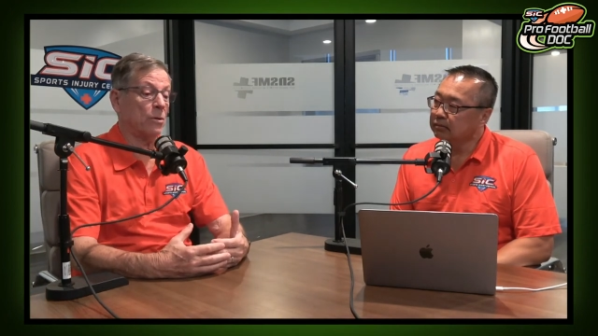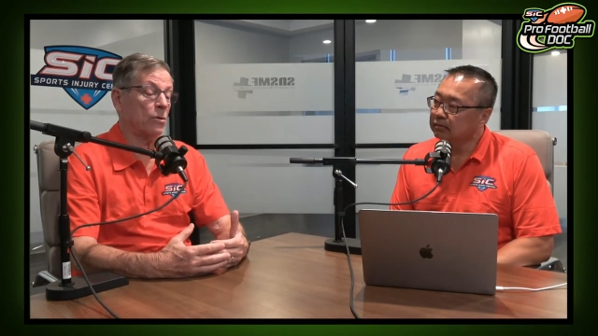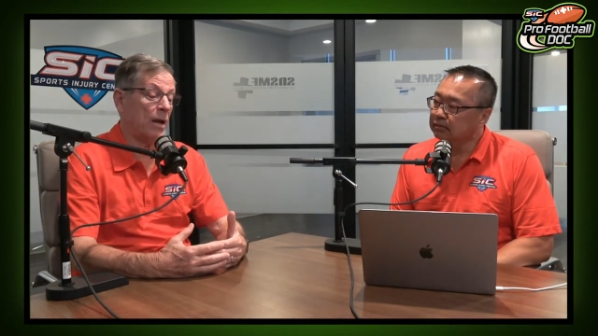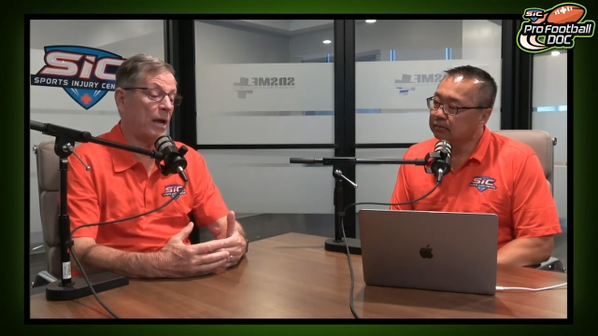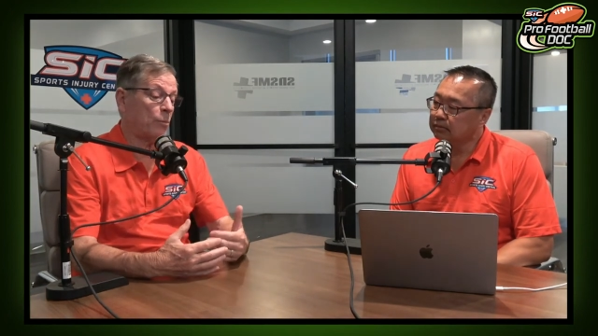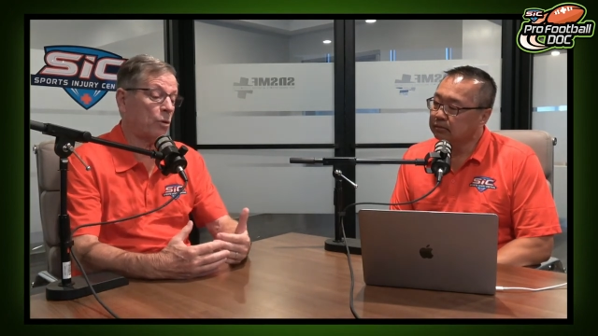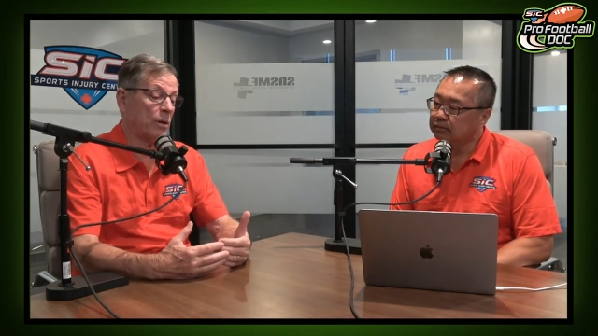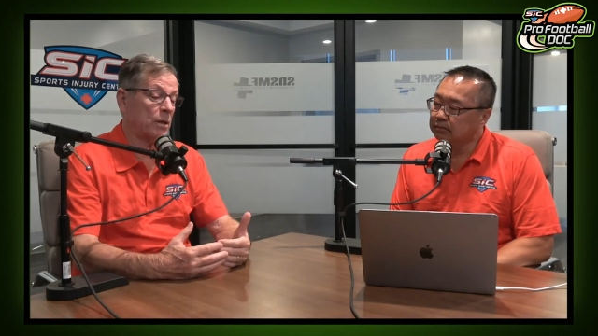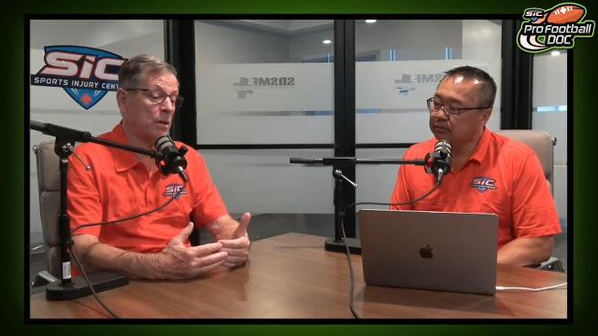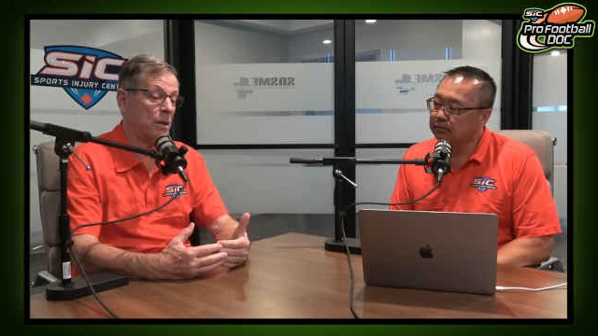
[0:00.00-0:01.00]
Speaker 1: or hampering
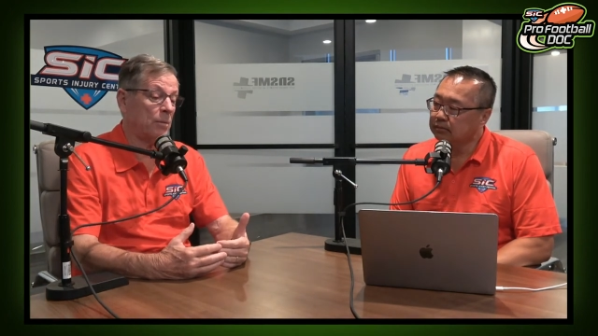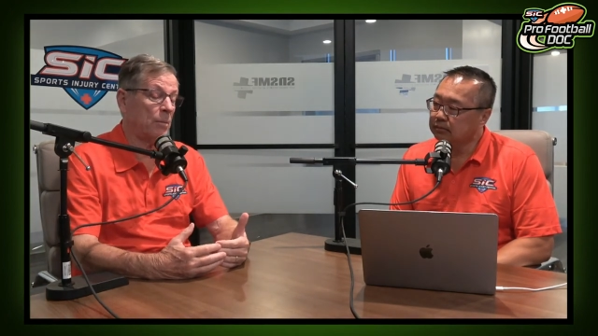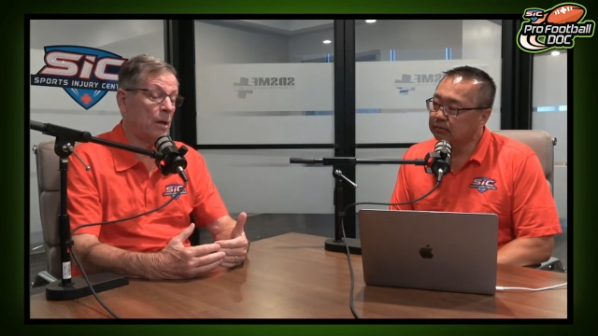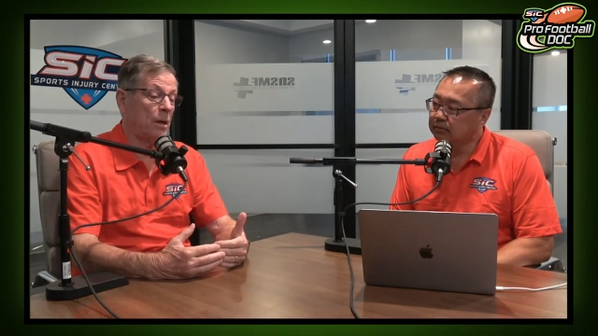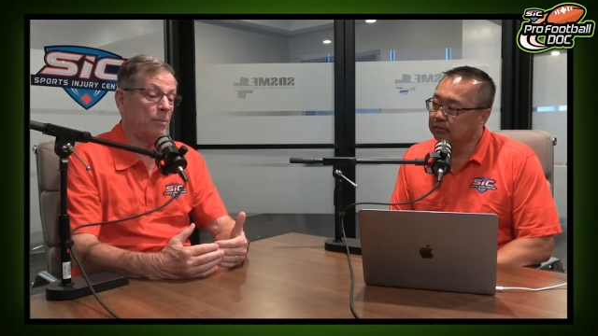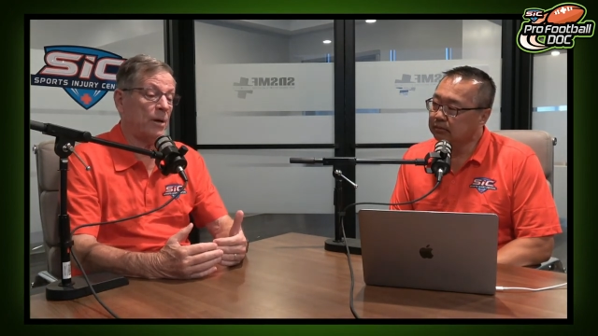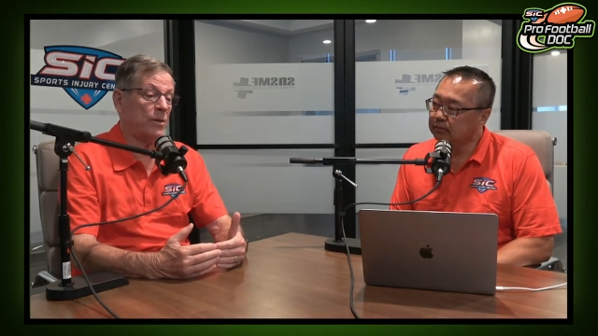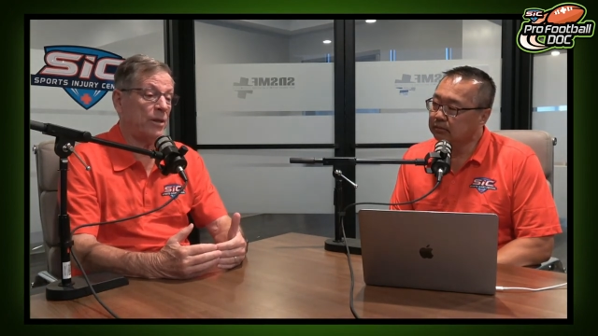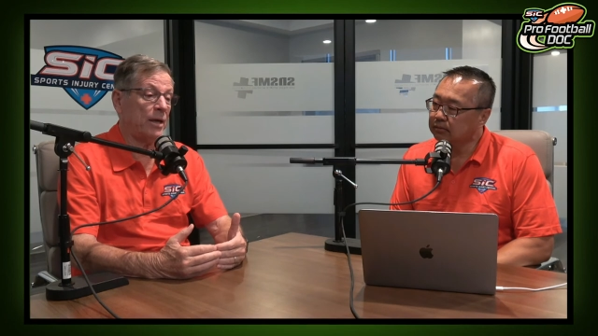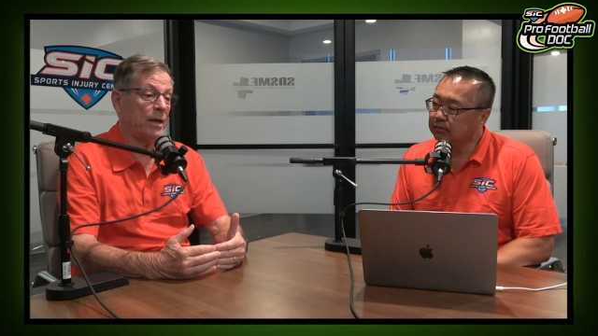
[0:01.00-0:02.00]
a team. But
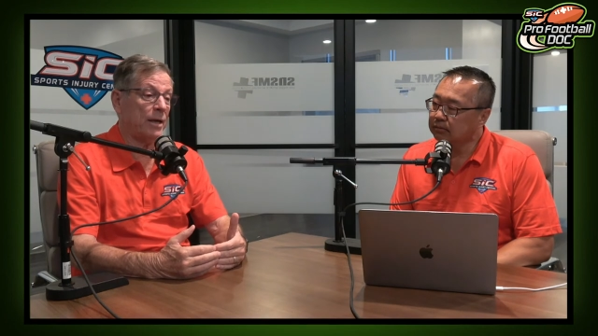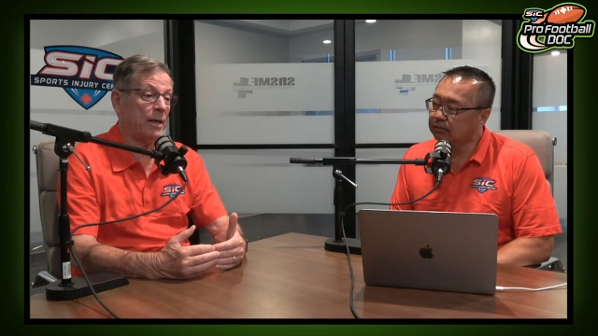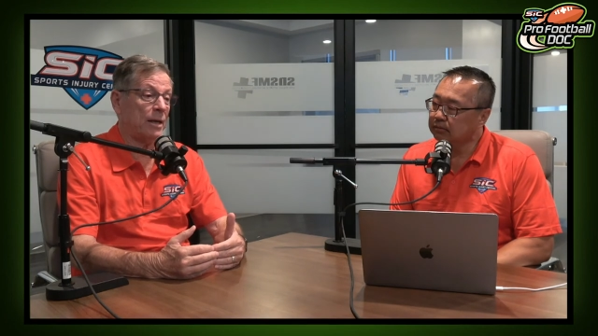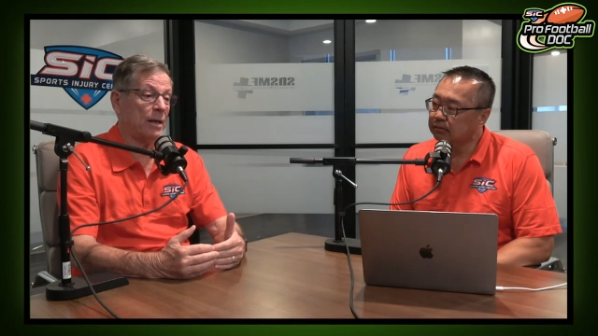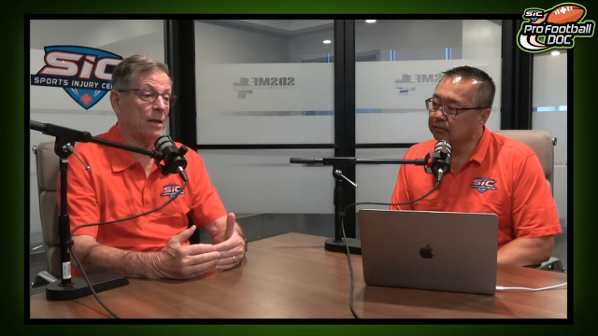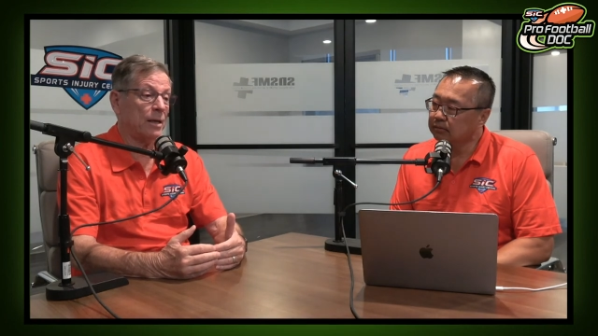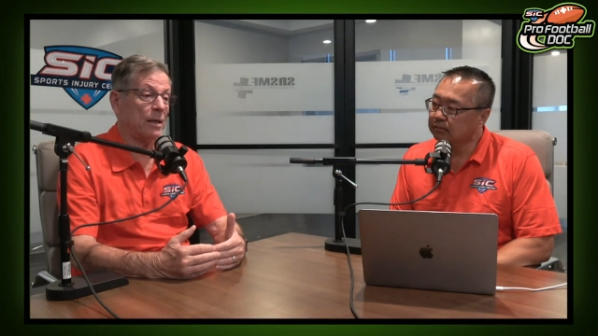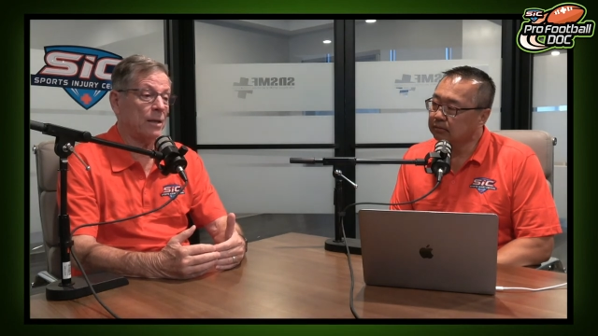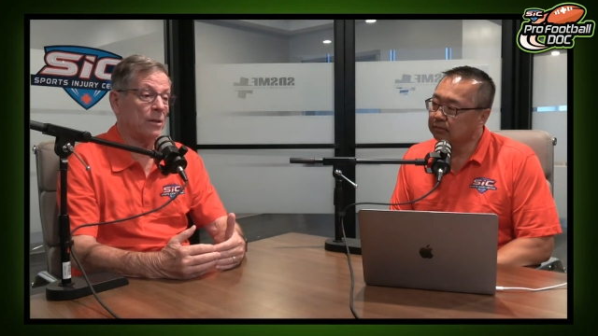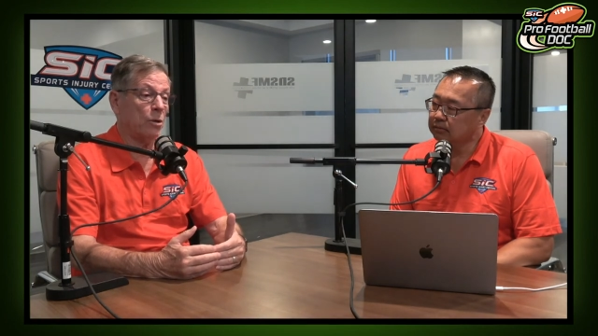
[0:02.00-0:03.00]
then
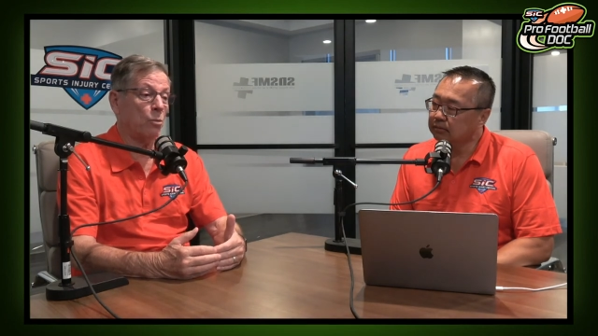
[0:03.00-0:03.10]
the